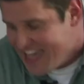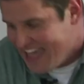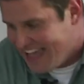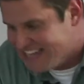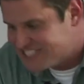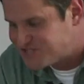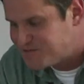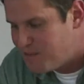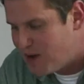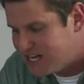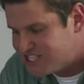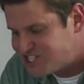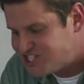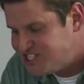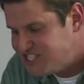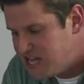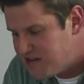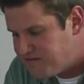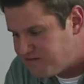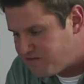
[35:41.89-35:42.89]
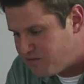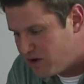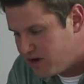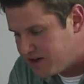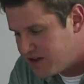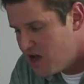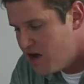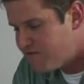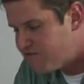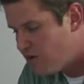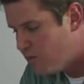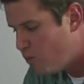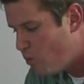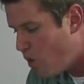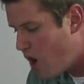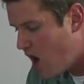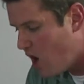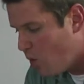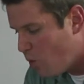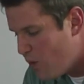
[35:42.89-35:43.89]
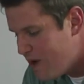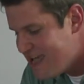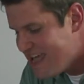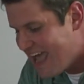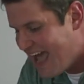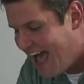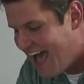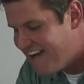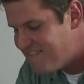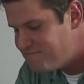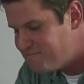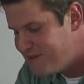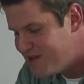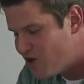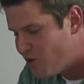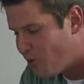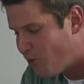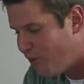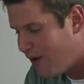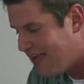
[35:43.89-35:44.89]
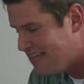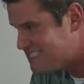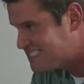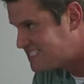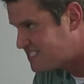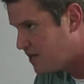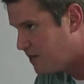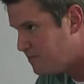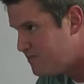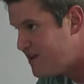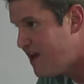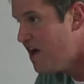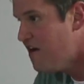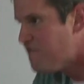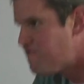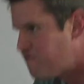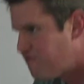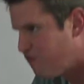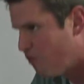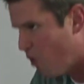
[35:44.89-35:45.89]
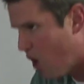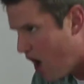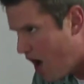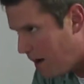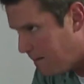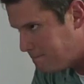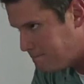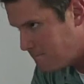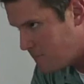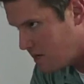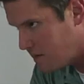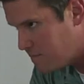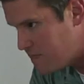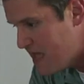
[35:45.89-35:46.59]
is much different from what we have been ransomed from.